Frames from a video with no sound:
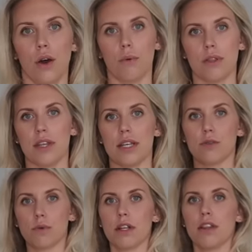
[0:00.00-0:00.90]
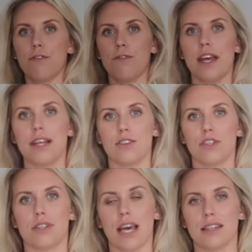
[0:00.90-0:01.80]
with this one. And the fit is
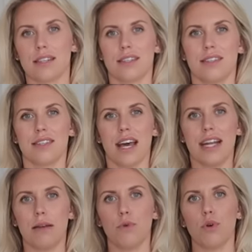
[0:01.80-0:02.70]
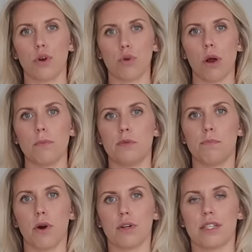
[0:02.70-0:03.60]
just that slightly more cropped,
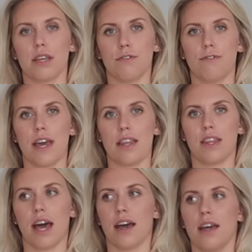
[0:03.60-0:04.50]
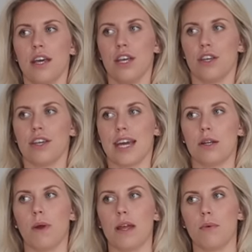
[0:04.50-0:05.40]
boxier fit that you can
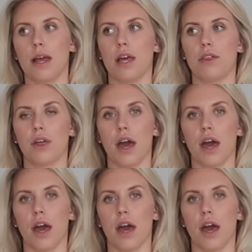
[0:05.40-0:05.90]
get away with.